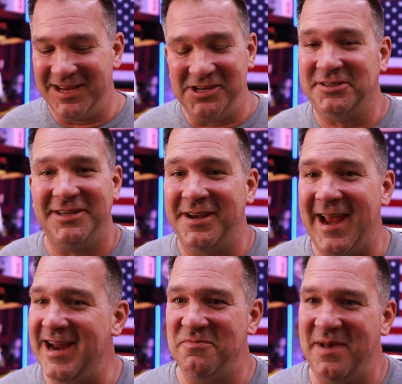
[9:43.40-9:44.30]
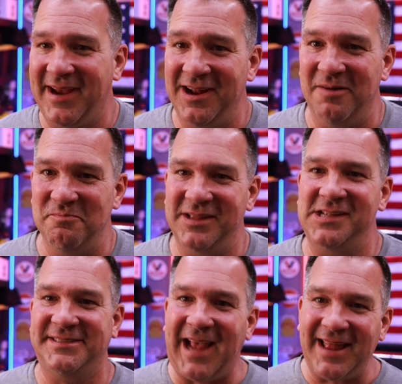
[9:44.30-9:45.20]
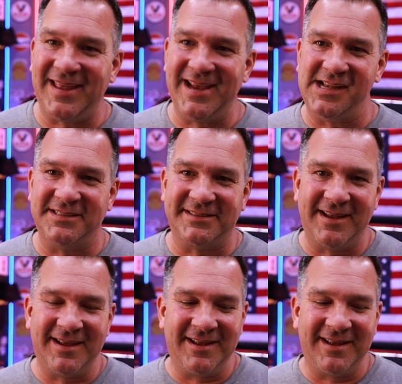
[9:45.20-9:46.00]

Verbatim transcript: You just, you can't even make it up. But the sad thing is,